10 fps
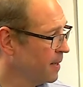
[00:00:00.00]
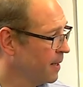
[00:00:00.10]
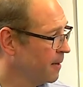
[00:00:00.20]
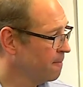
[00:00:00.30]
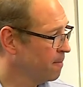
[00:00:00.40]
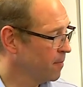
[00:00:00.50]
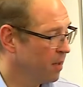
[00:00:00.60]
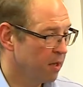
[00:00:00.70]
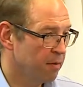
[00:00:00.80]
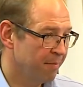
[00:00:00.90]
um,
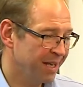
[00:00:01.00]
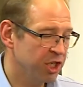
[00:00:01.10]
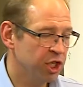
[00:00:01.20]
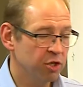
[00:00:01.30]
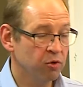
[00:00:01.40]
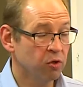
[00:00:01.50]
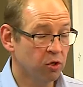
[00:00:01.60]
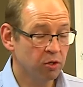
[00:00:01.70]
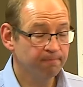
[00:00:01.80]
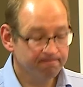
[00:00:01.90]
make
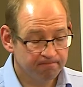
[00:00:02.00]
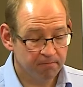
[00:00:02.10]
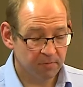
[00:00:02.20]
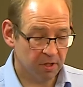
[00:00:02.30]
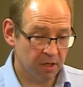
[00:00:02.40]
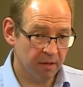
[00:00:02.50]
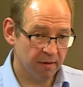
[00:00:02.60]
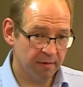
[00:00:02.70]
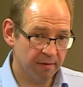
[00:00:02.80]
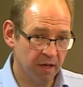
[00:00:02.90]
sure
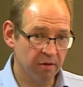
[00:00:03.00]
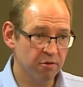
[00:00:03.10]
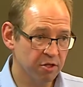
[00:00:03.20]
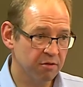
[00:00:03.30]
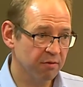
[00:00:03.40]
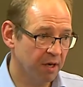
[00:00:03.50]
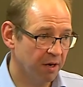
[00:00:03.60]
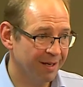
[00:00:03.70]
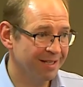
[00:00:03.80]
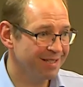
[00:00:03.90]
that those
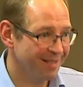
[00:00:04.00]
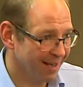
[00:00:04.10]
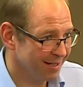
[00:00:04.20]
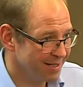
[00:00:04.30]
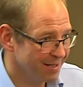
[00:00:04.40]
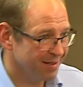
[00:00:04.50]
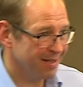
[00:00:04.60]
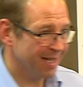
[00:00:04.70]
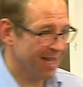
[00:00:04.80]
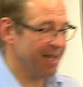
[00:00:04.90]
are instigated at
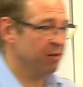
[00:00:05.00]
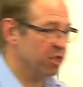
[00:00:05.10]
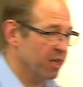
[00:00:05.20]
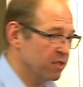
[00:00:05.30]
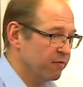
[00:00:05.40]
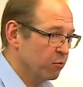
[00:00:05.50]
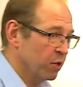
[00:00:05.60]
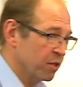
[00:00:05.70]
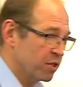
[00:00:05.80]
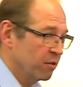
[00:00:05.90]
the outset of the
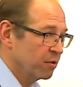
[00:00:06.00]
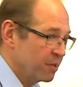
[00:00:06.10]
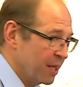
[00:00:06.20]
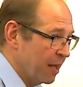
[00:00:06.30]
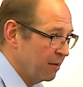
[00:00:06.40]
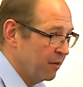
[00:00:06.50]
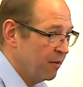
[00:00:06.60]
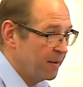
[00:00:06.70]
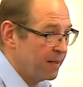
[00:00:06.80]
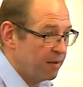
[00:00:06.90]
works, not at the end.
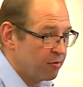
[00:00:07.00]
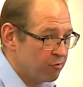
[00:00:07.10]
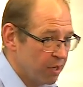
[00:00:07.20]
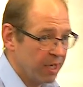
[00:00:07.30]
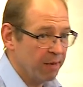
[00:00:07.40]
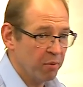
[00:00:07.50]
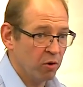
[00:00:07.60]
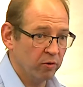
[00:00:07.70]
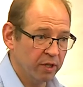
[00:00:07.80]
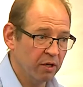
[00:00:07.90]
Really
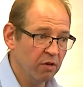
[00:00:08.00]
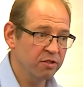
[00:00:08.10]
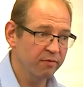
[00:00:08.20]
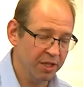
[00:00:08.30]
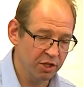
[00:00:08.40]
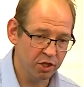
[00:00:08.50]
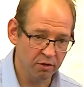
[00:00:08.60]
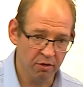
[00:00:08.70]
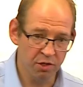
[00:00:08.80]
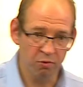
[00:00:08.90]
important. A lot of the
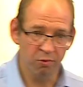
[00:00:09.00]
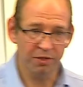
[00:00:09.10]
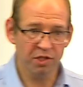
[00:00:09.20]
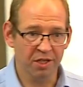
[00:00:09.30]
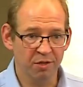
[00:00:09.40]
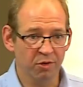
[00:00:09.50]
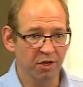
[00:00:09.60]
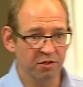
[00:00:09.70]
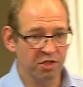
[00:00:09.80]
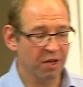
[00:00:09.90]
insurers will want to see the
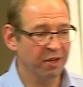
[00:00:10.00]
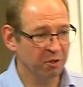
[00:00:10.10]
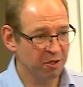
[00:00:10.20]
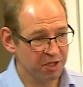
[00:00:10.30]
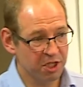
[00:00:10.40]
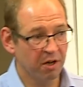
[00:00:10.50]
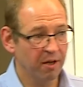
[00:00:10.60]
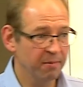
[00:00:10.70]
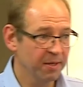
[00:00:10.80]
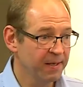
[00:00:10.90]
work that's going on at the
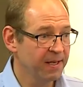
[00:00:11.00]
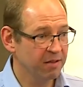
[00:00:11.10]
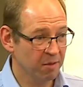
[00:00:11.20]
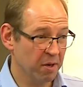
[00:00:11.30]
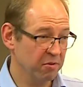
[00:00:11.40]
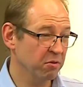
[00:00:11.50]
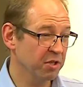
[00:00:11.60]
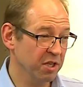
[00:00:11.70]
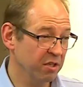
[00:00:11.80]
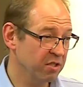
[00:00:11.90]
time. They perhaps want
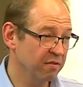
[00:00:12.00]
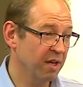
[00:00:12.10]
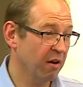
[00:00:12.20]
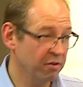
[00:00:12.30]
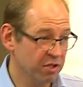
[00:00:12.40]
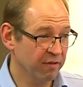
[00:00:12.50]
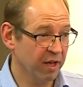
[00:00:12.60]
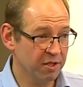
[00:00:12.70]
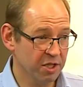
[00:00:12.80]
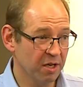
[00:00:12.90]
to send their own
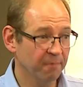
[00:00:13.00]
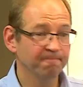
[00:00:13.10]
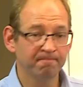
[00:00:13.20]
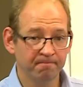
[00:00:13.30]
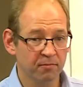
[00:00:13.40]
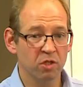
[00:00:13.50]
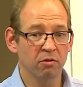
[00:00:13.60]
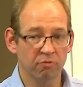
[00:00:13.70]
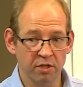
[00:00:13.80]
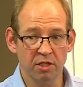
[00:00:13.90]
surveyors out two
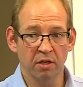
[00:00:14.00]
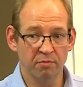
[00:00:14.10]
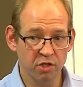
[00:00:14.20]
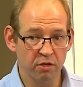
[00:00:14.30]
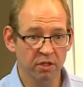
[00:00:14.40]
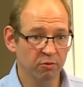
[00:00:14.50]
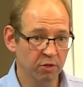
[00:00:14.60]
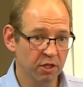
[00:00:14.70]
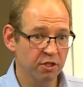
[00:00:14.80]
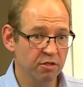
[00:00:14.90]
or three times during the
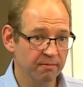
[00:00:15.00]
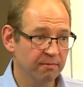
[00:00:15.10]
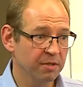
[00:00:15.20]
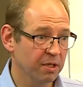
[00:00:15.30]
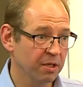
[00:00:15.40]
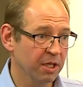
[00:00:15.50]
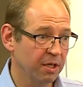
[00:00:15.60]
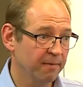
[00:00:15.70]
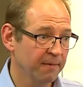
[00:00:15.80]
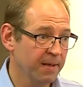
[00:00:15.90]
works.
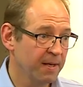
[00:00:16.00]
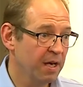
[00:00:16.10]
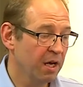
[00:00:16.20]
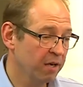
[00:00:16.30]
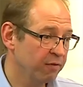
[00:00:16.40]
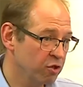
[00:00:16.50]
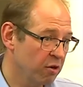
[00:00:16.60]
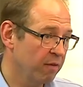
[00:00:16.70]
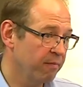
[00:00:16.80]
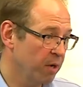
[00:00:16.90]
Okay, and if you
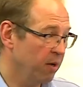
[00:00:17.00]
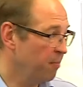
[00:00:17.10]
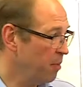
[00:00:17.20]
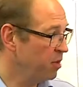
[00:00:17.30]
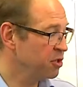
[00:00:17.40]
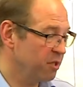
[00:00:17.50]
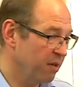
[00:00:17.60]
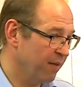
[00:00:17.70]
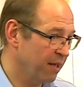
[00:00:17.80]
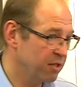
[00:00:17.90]
try and buy it post the
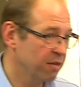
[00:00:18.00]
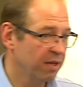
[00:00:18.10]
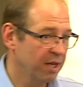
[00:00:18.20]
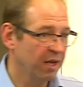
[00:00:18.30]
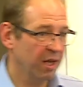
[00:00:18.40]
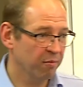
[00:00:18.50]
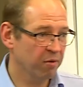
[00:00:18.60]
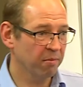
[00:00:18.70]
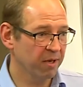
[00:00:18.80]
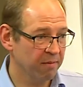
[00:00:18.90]
event, it'll
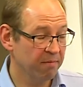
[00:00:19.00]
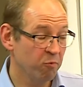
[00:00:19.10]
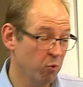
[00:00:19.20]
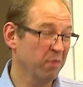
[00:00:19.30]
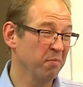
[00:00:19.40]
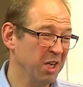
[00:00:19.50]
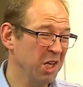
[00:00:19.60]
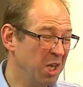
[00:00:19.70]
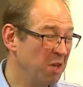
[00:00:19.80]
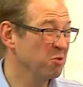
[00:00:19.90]
probably one be
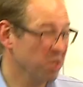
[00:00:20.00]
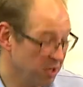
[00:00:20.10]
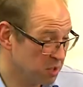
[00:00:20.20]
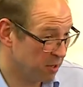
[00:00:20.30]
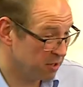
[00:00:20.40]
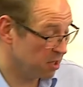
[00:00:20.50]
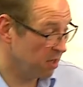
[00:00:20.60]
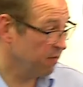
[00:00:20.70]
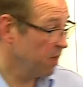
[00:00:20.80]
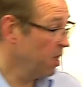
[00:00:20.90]
hugely
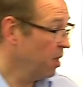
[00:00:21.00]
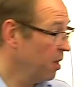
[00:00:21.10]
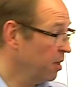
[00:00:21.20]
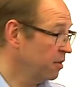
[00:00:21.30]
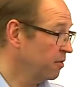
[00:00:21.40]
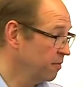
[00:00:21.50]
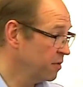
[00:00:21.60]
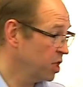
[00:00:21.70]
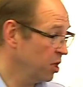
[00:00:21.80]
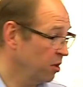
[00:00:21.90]
expensive, and
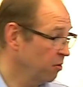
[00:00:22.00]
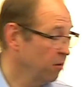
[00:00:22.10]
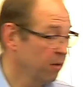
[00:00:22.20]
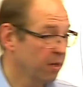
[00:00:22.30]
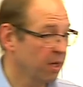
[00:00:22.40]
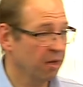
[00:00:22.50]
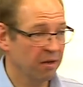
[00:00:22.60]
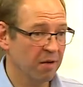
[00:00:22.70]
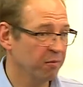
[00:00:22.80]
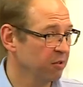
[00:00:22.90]
two uh,
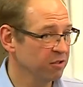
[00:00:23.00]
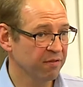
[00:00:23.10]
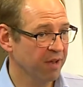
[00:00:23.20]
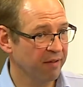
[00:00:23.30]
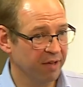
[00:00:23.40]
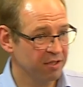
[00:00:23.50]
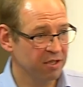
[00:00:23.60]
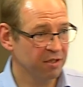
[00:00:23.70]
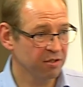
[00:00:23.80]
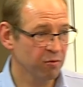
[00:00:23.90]
come with lots of caveats
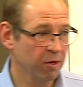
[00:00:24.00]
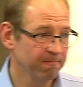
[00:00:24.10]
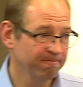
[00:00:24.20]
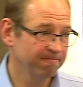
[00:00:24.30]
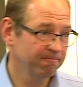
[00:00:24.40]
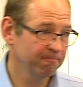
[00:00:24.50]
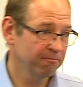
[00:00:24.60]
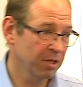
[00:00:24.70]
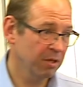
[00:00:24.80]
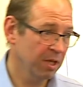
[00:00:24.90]
in it as well.
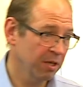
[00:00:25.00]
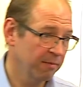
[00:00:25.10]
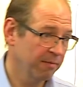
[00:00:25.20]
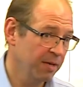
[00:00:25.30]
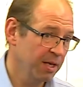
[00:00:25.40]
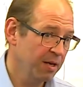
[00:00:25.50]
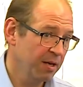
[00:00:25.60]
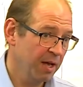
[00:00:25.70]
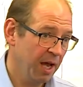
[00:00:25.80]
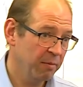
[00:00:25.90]
Okay,
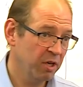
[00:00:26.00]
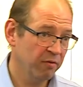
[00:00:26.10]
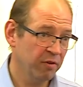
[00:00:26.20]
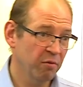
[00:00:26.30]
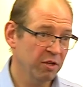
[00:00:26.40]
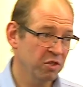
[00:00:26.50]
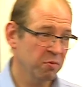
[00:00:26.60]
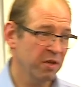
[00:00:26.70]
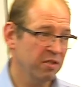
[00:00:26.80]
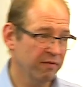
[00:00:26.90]
how many of you, when you're
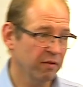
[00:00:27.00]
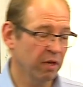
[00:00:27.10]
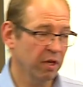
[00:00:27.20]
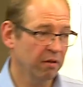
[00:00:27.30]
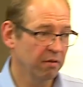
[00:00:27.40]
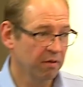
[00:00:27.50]
specifying